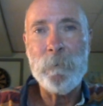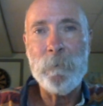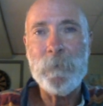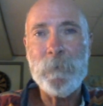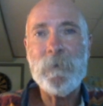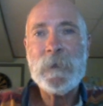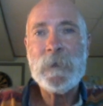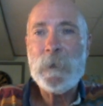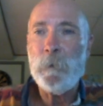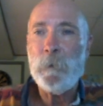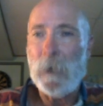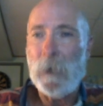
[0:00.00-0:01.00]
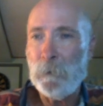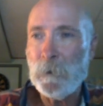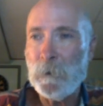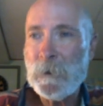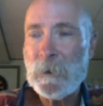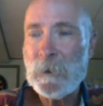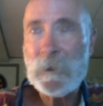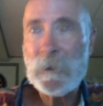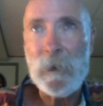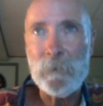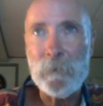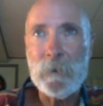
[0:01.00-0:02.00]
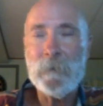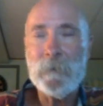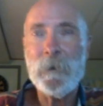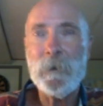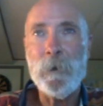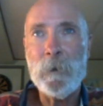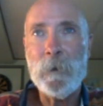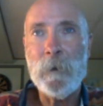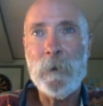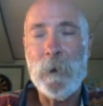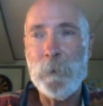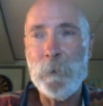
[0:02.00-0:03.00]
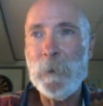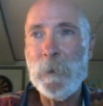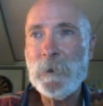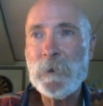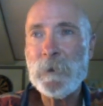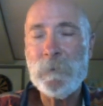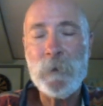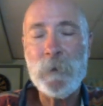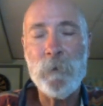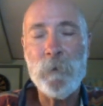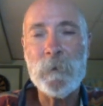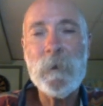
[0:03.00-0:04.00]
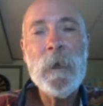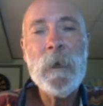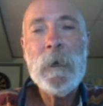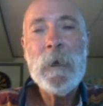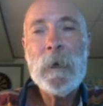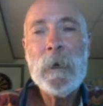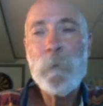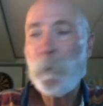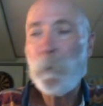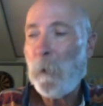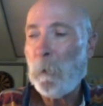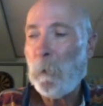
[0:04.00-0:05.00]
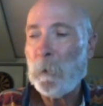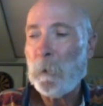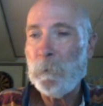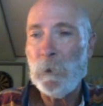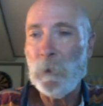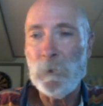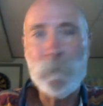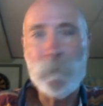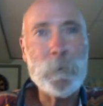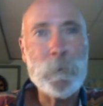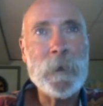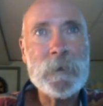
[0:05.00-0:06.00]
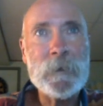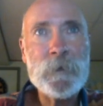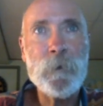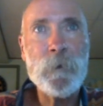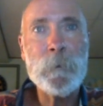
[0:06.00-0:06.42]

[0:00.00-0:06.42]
V.C. Wynne-Edwards discovered, on the beaches of Dover, were probably blown over by a storm or